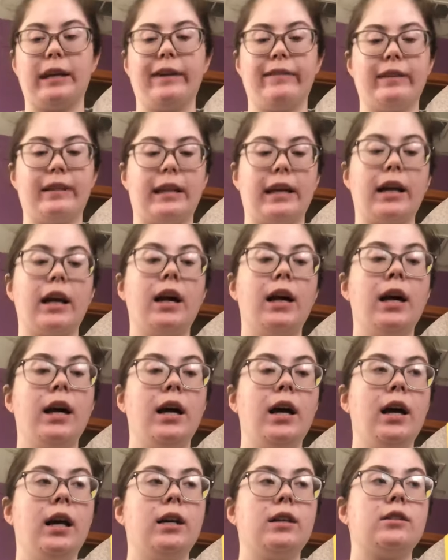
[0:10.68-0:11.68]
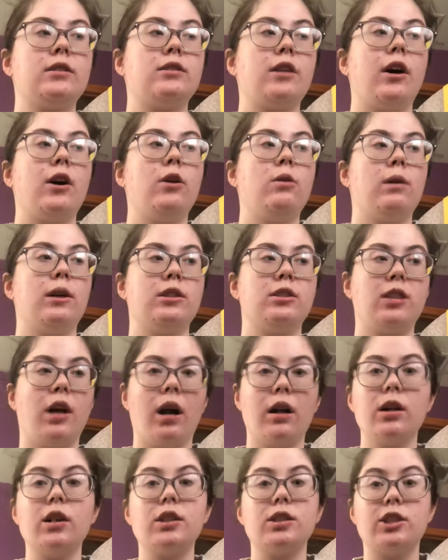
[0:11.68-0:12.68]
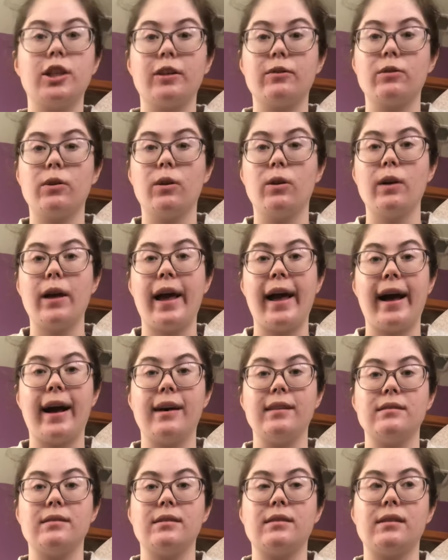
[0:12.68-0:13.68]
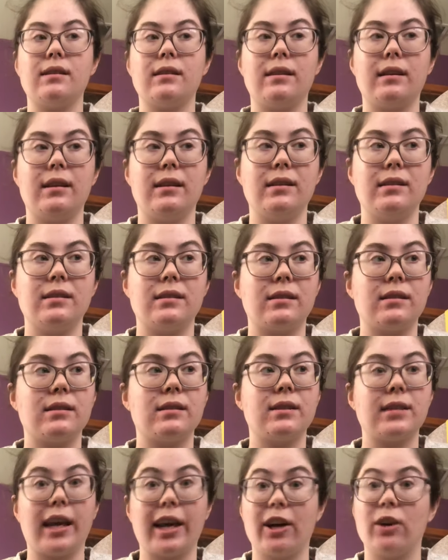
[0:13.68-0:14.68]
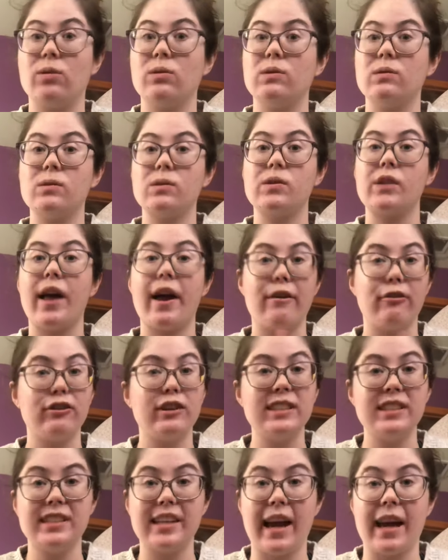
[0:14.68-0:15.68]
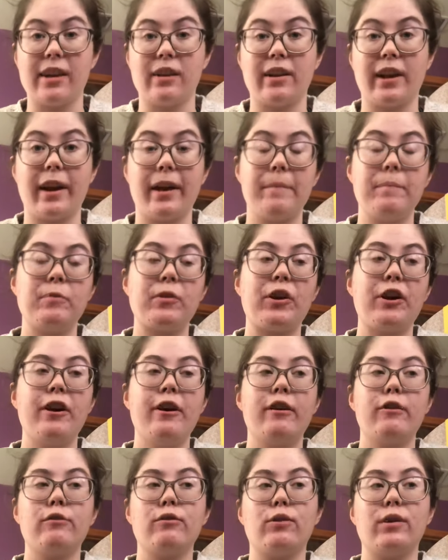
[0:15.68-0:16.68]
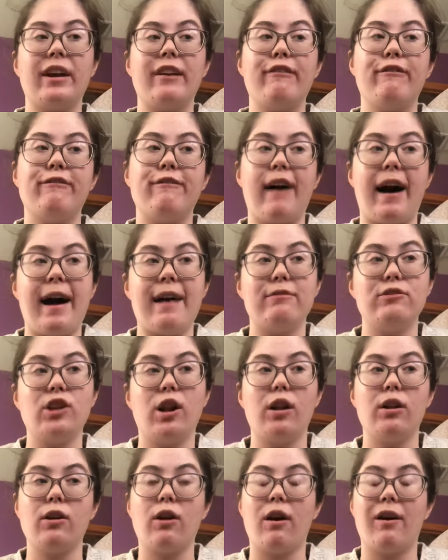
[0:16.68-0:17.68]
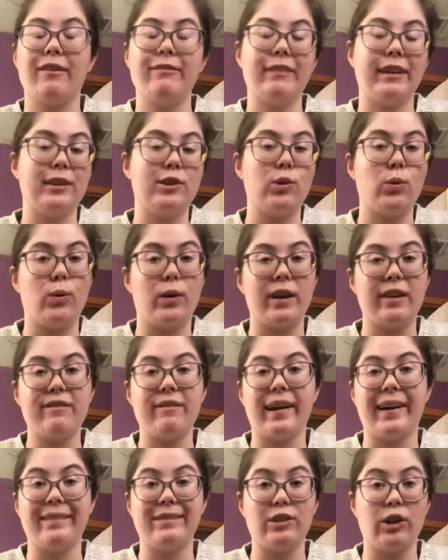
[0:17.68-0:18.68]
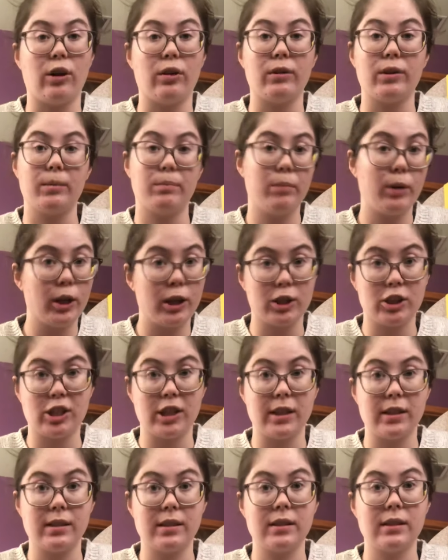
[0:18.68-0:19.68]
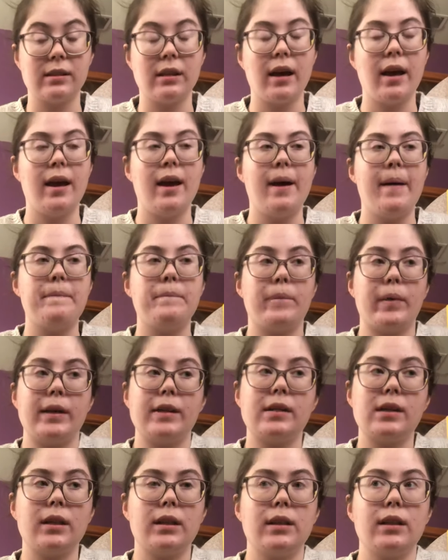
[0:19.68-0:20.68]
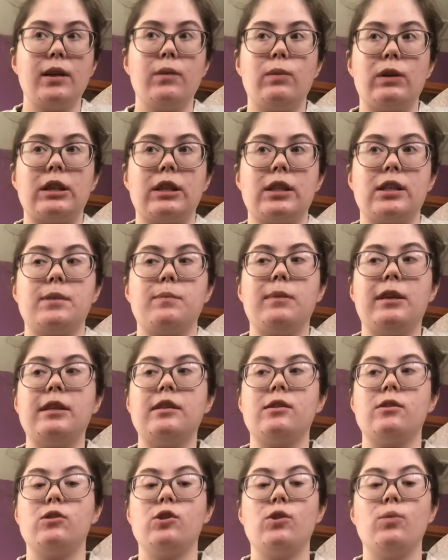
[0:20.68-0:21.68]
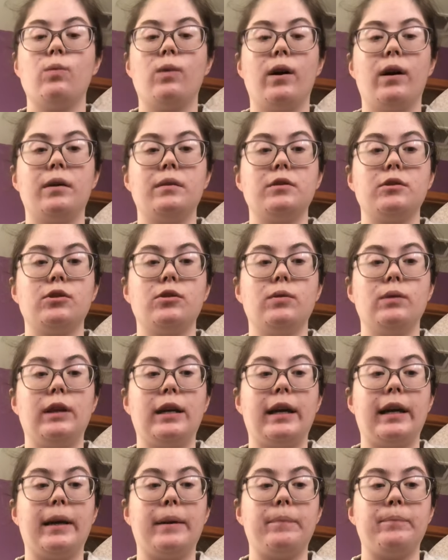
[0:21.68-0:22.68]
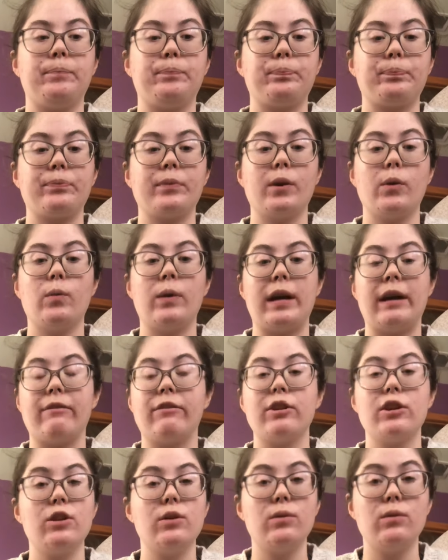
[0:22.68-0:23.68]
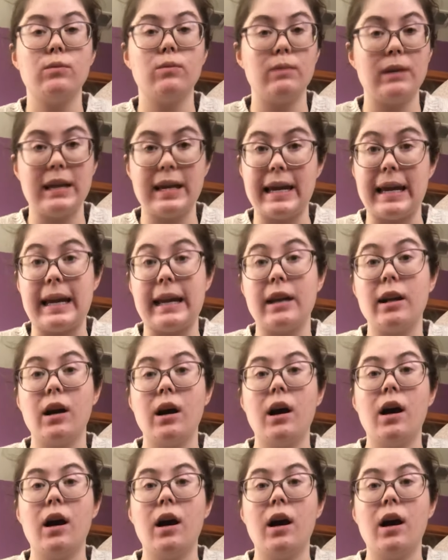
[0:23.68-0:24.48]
everything. So Dollar General has these sales every Saturday for a $5 off a $25 purchase. Basically what this means is you want to get whatever you need